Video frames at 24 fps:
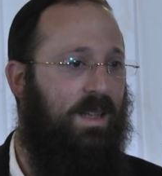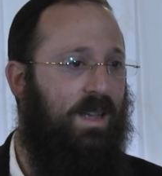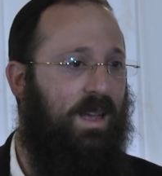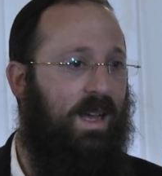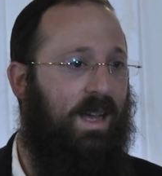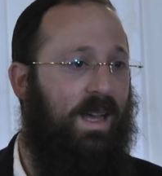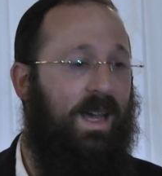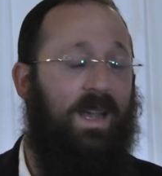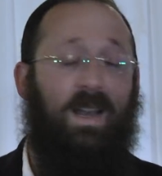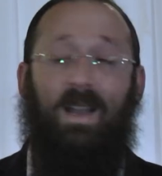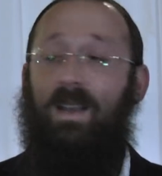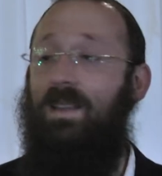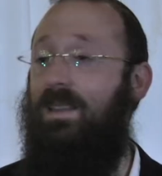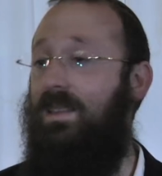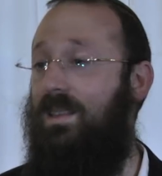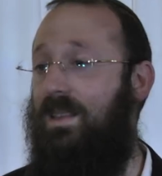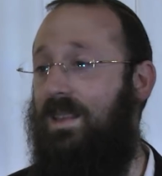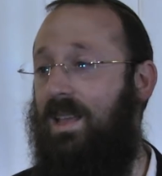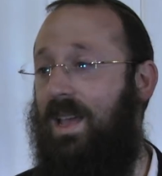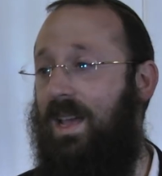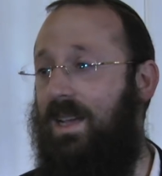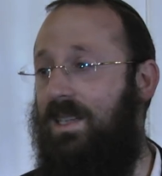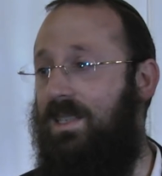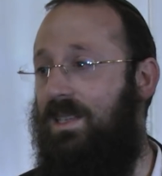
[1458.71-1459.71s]
I got out of the
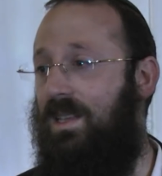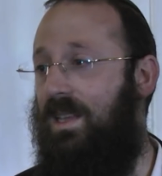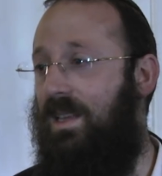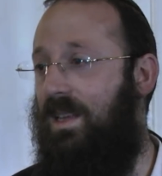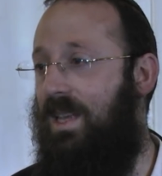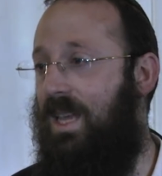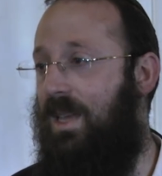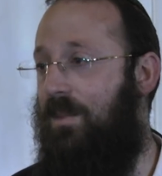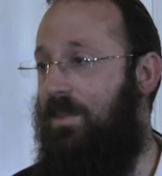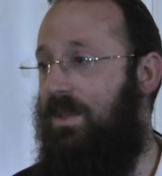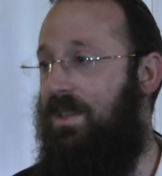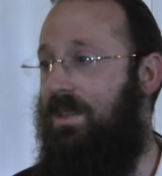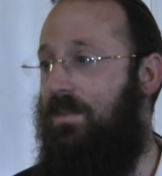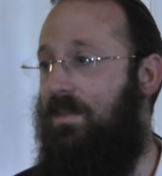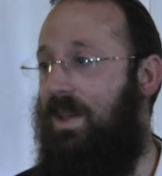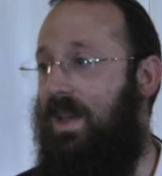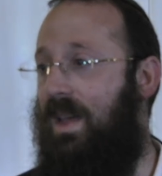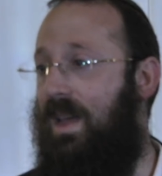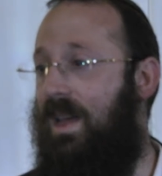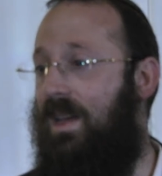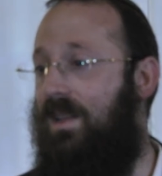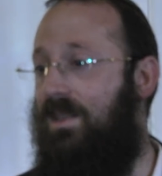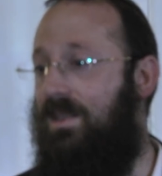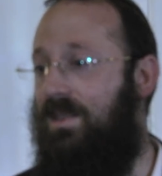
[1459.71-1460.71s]
taxi and came into my
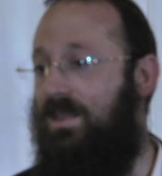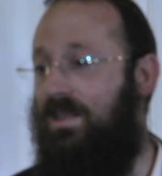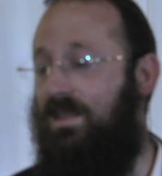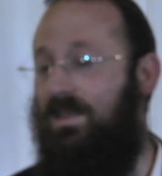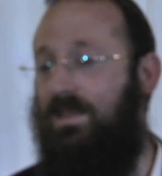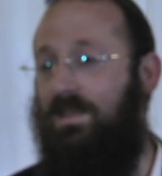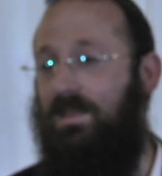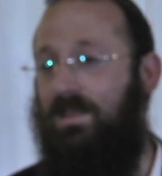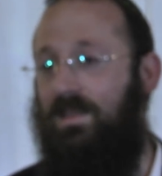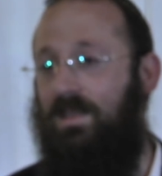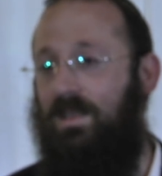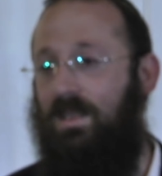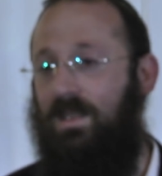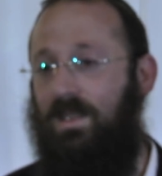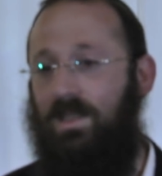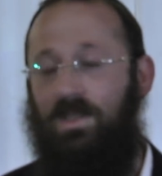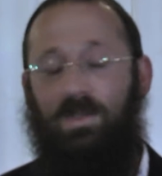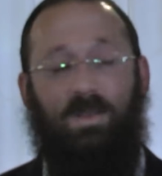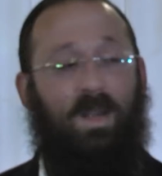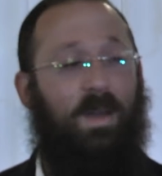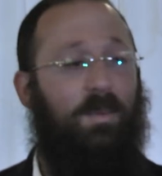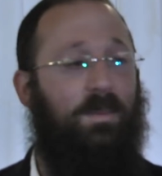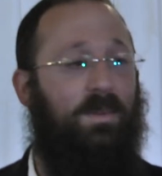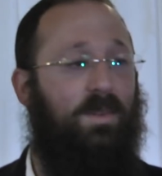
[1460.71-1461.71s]
house,
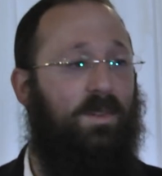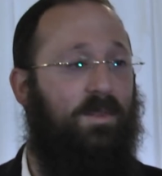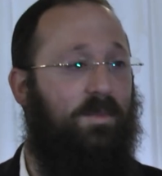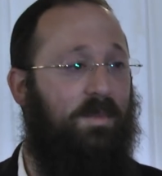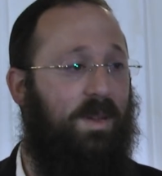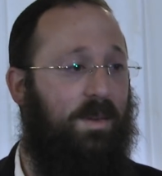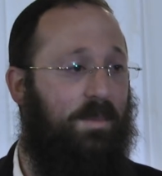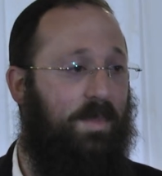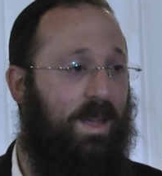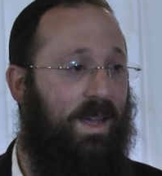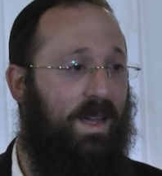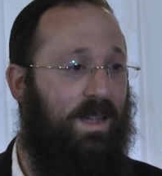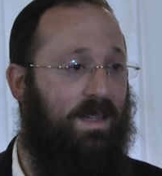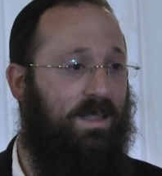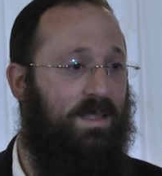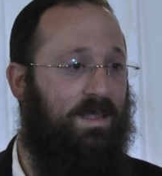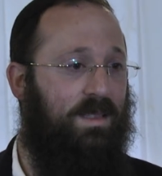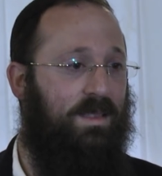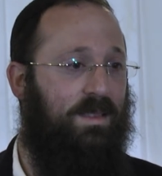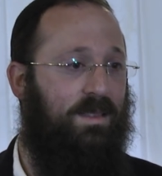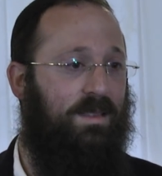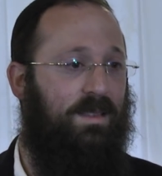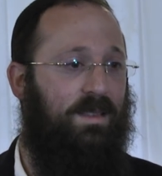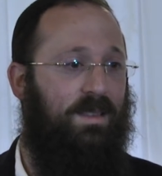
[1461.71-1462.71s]
dropped off my
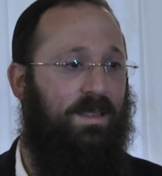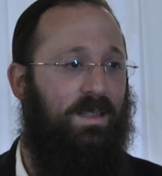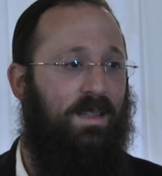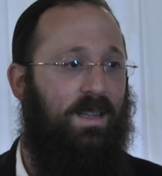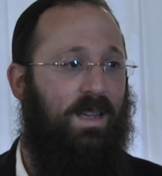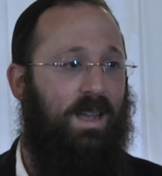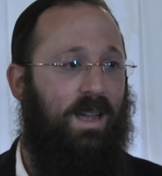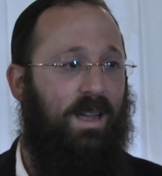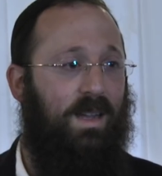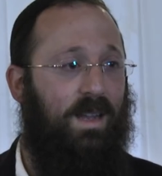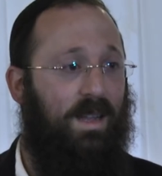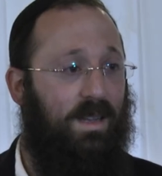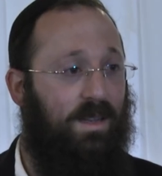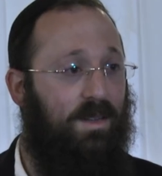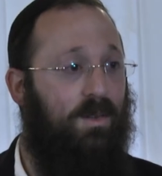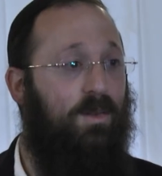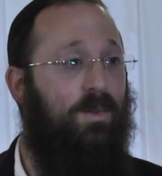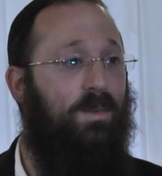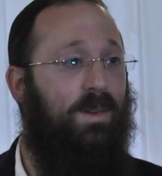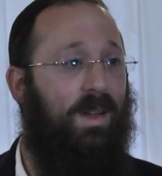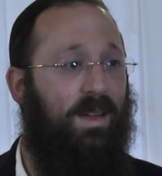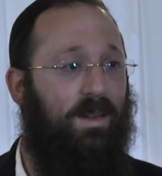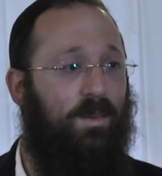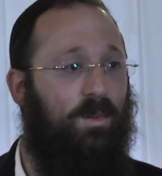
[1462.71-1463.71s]
bags, and I
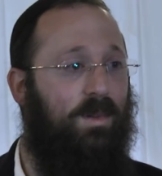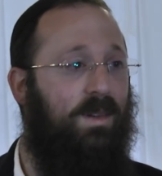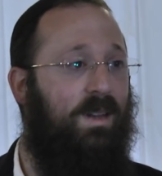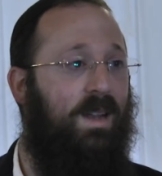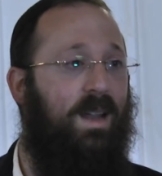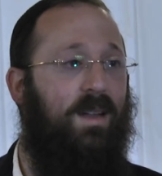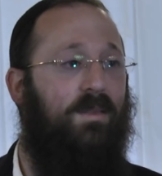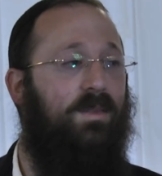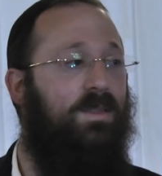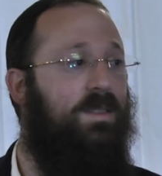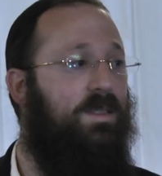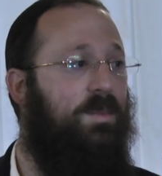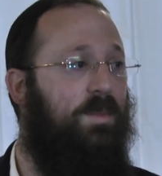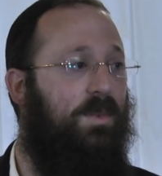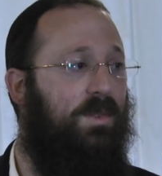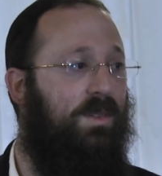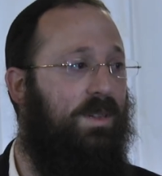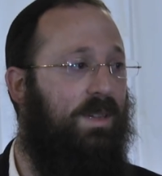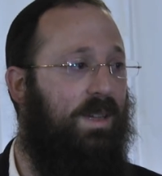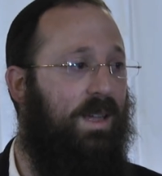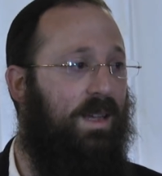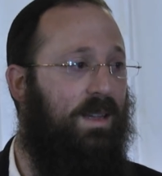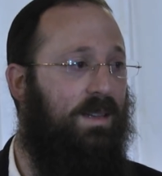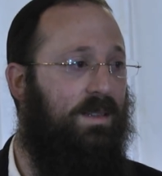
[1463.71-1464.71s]
knew I would never smoke
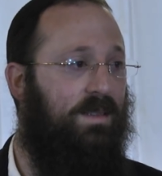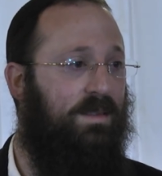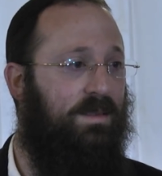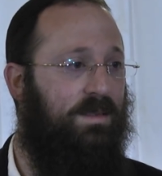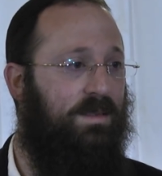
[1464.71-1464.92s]
again.